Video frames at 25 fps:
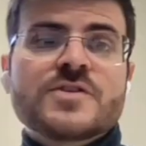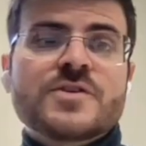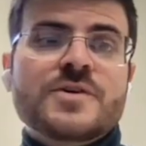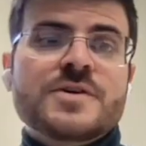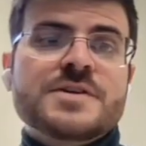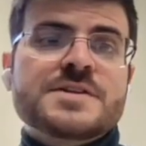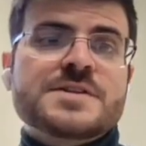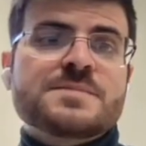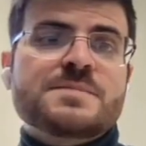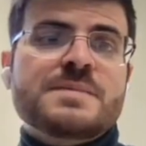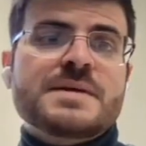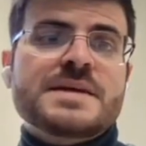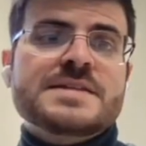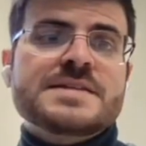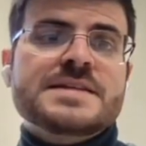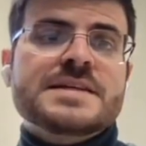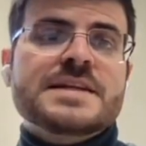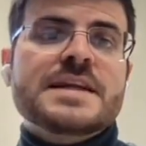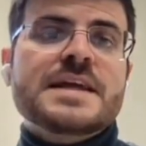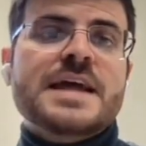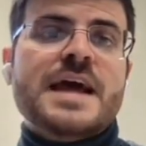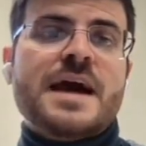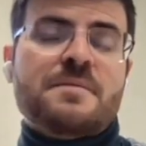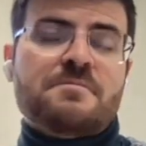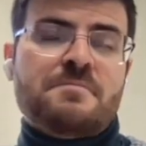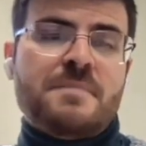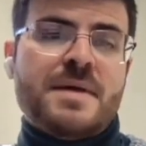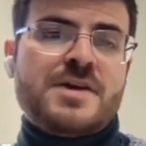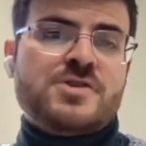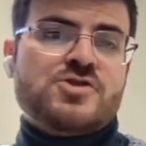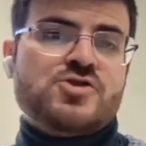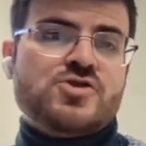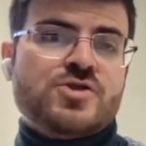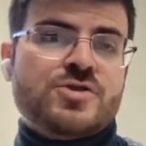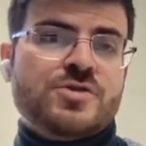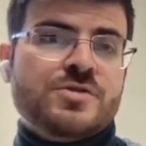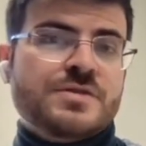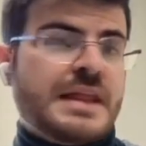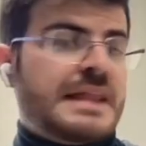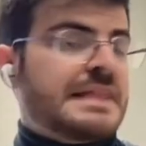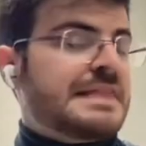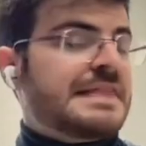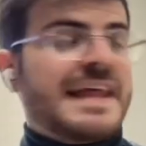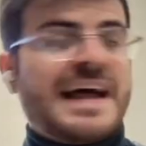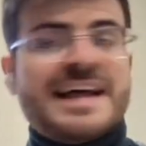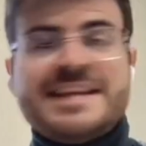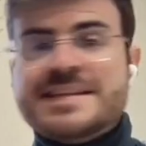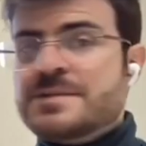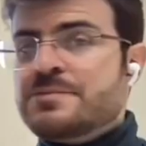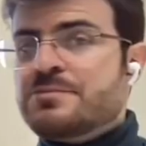So it's basically a measure that
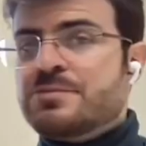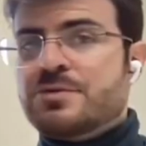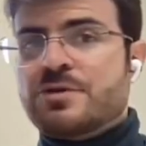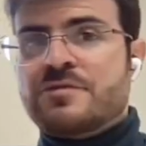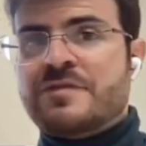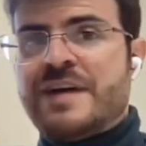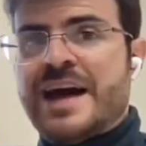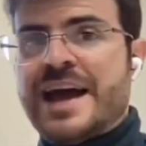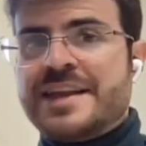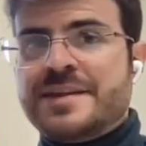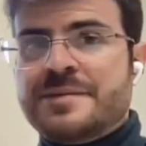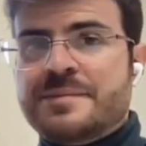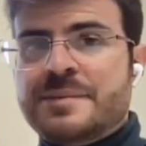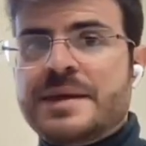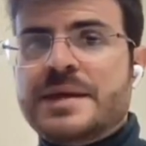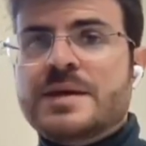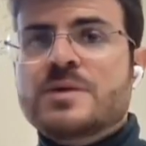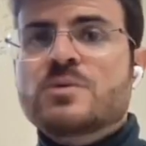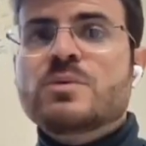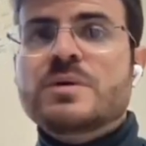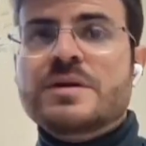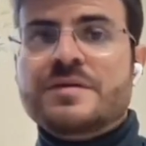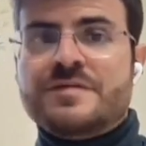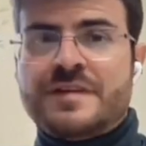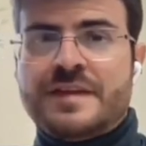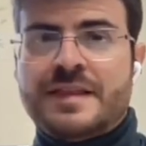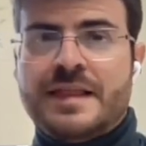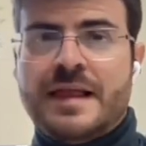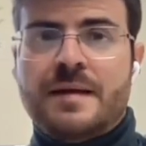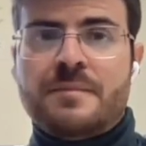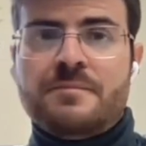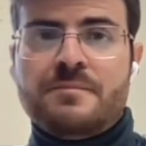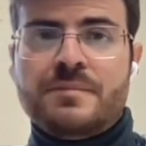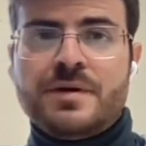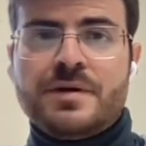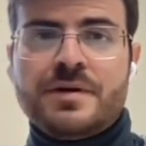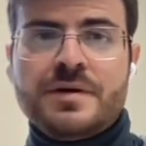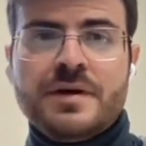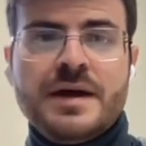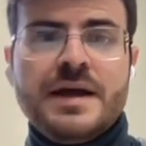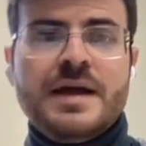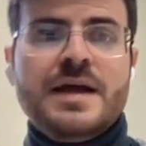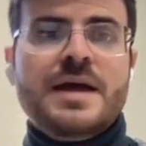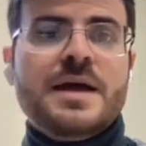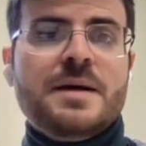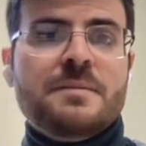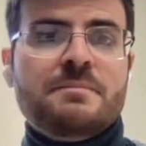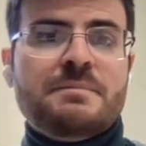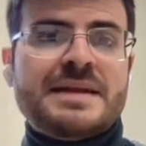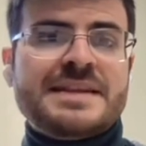doesn't provide me with a number,
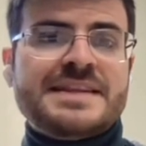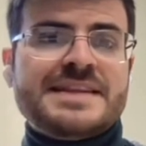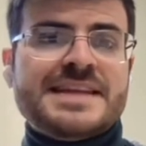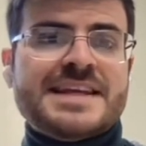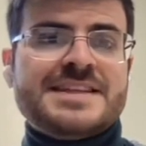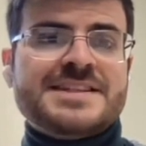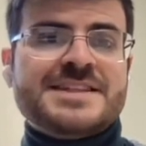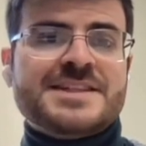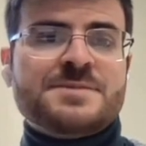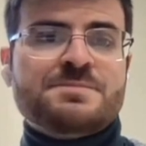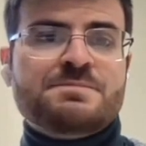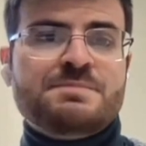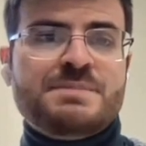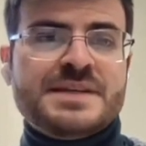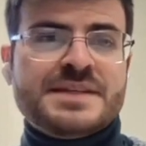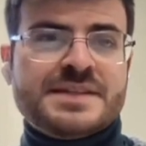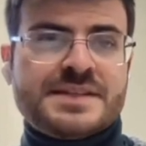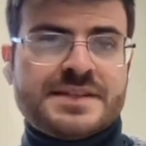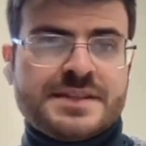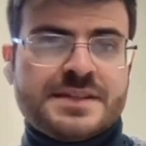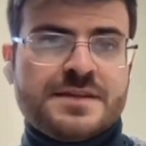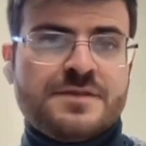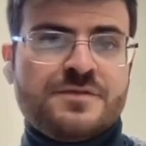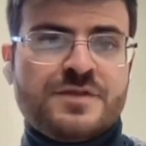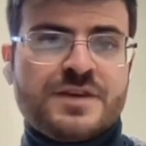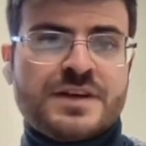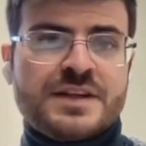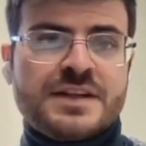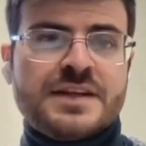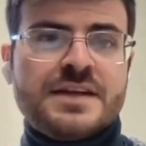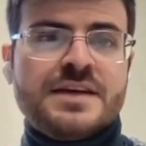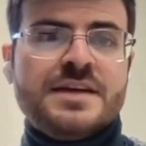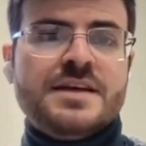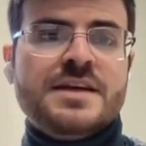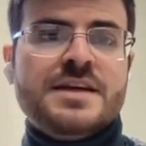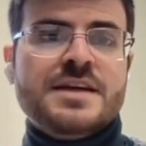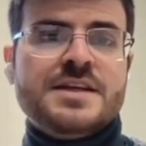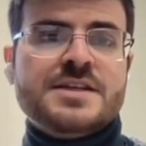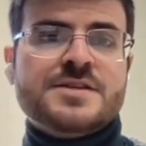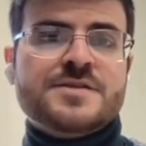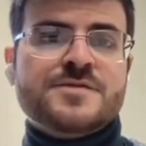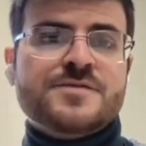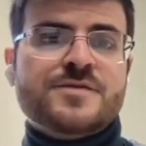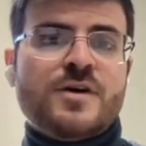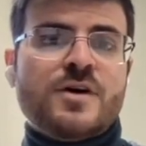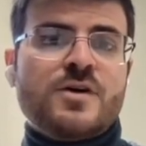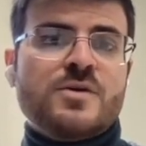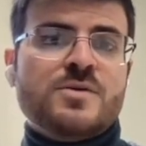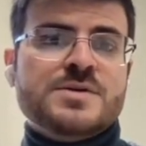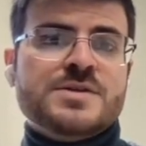but that specifically is
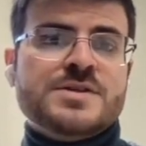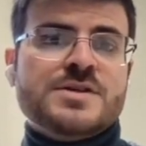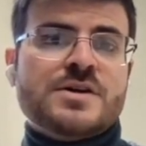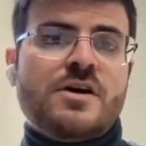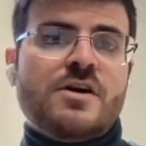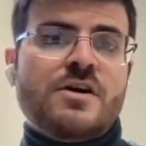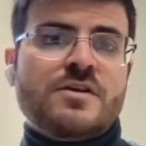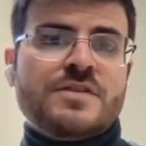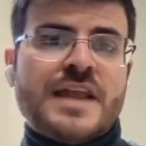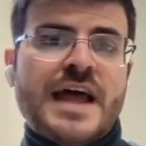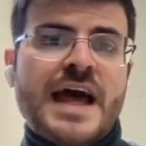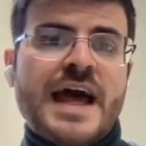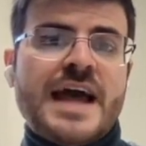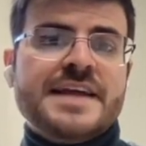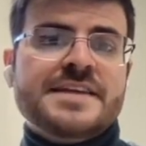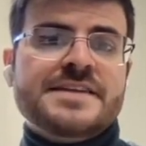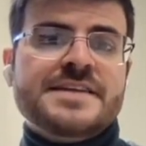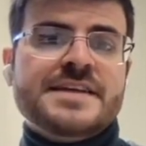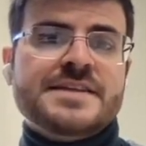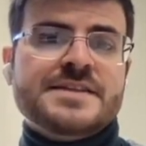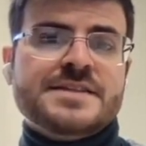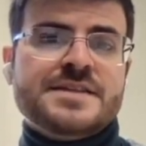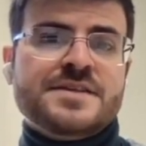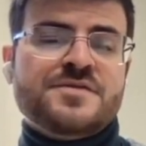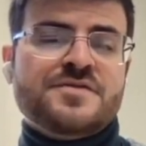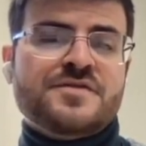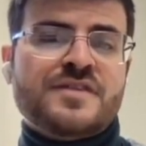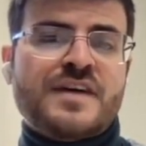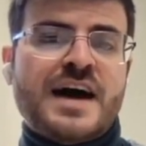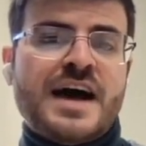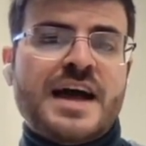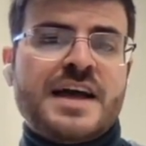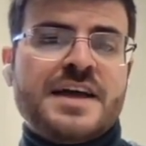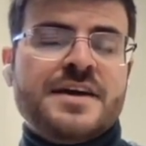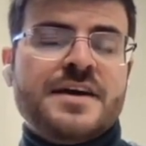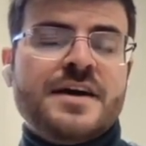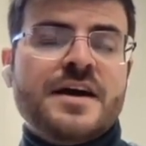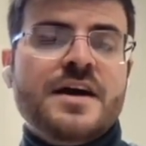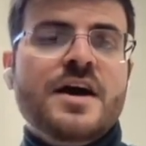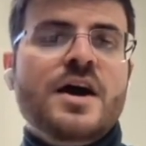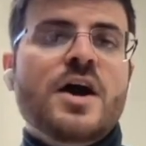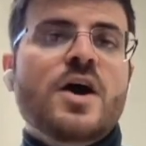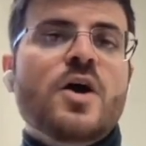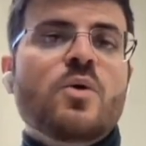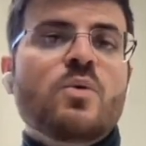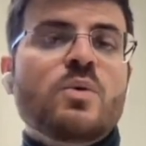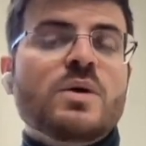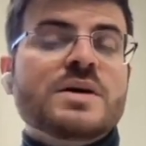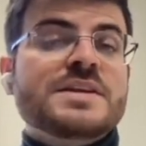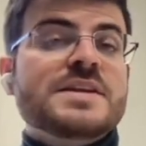focused on identifying
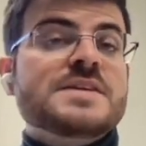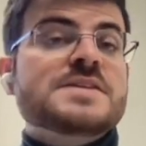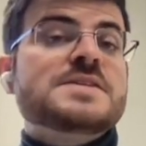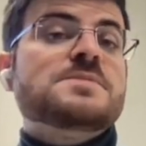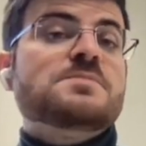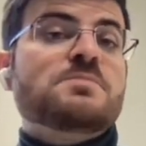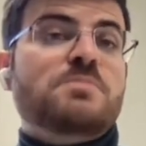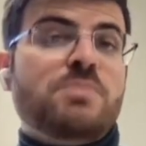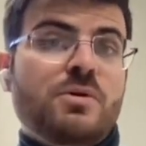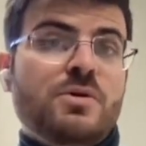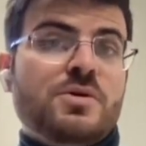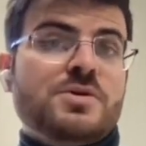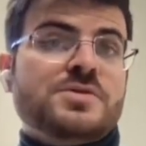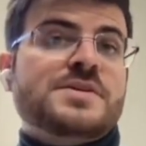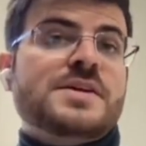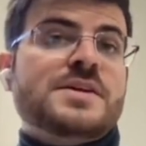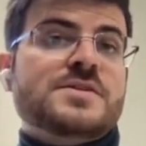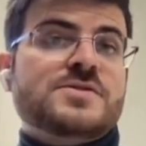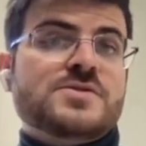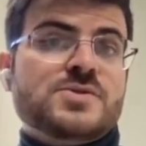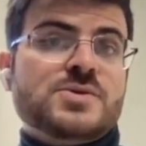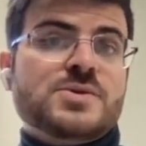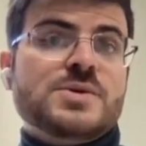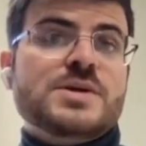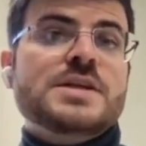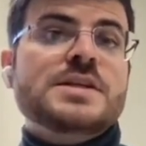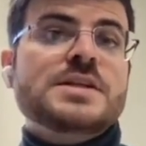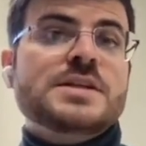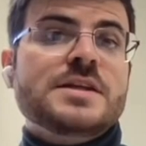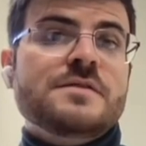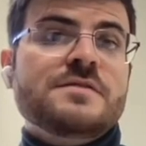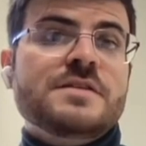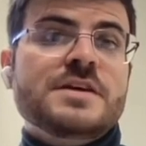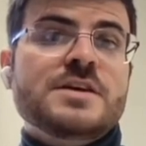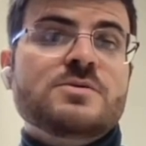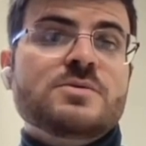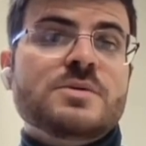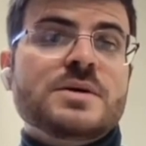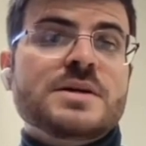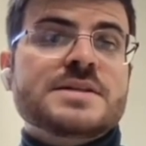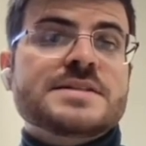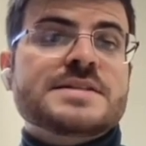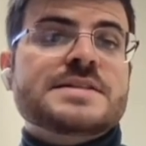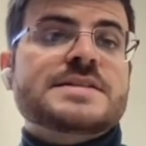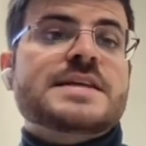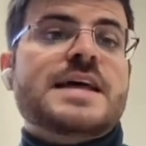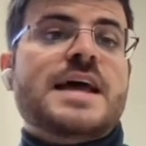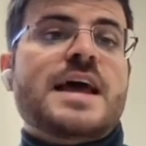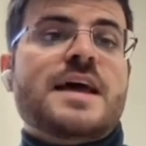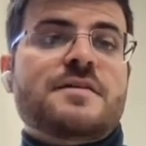what is important to
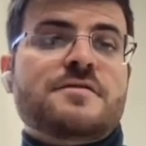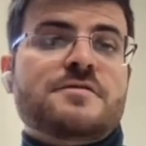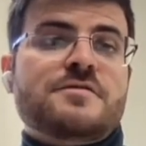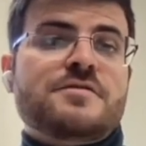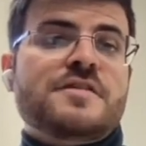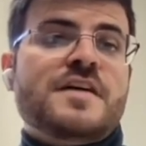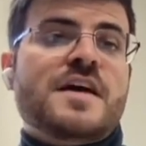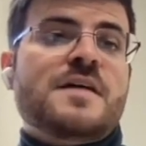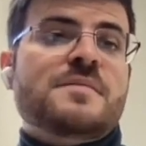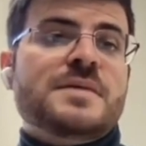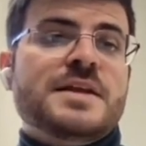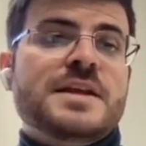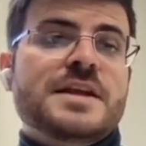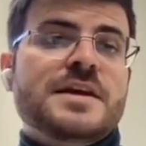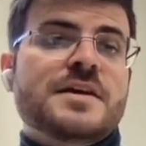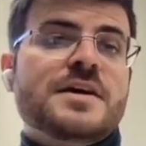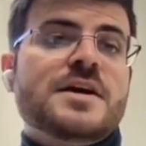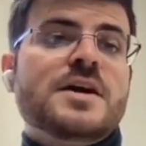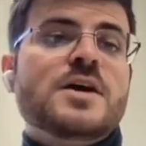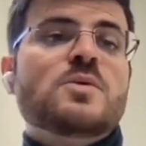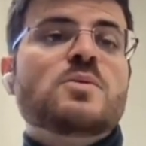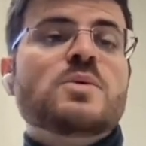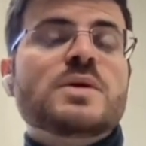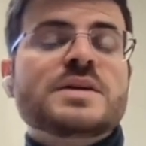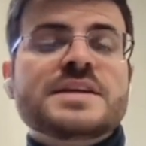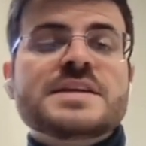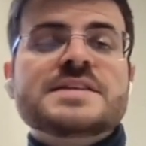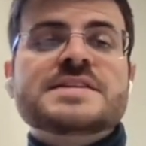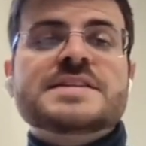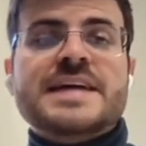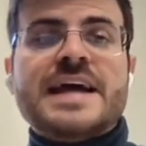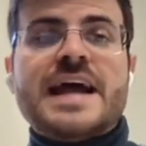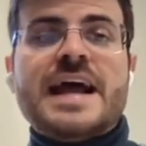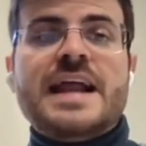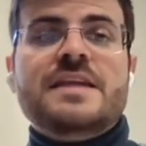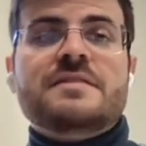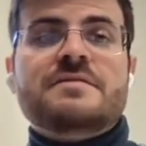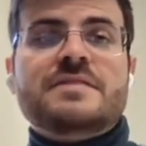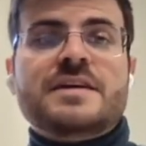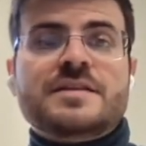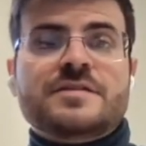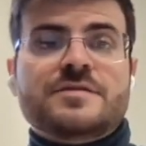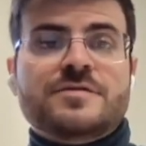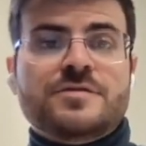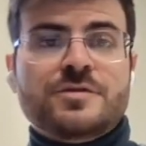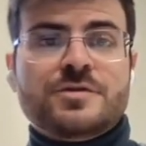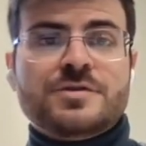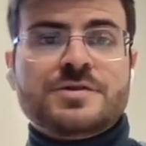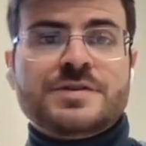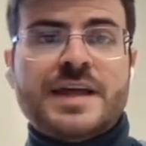individuals and family, what is
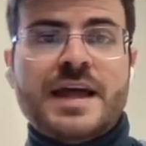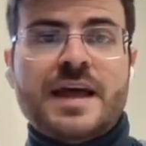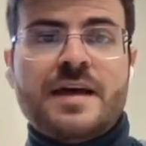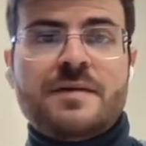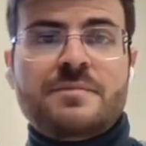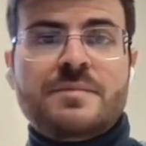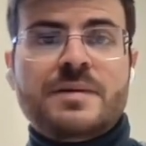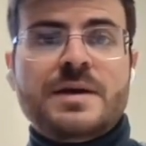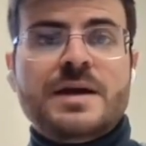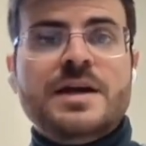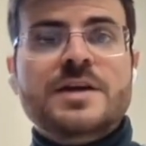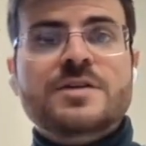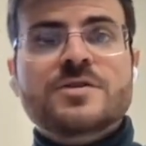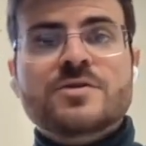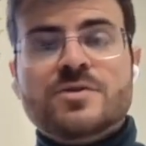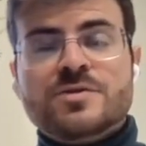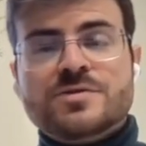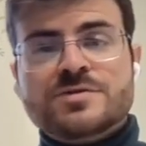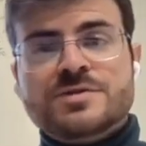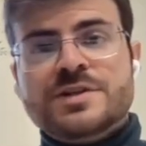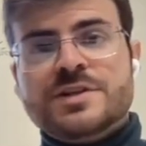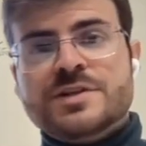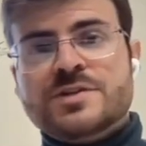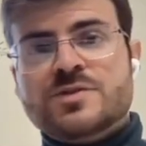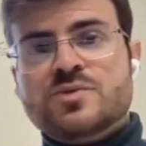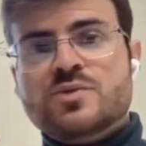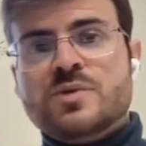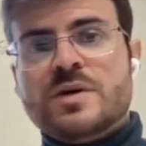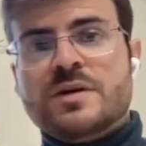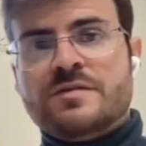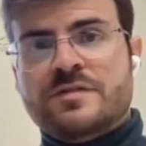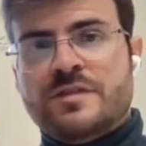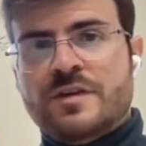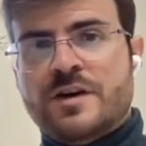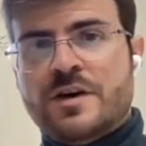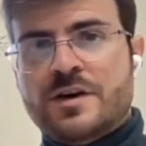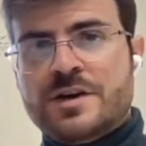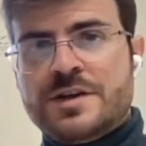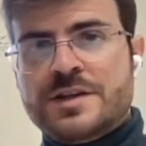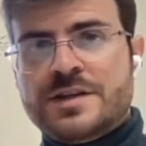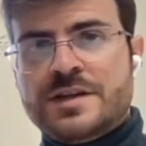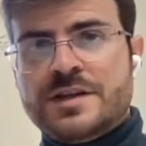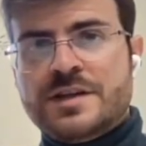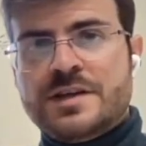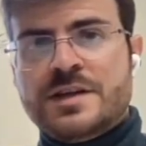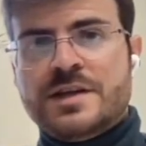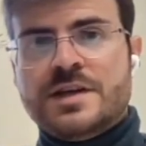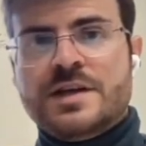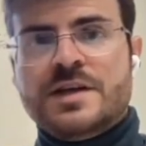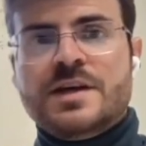relevant for them, in order to
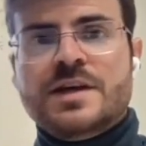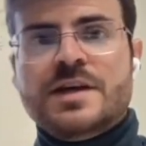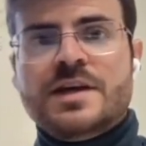avoid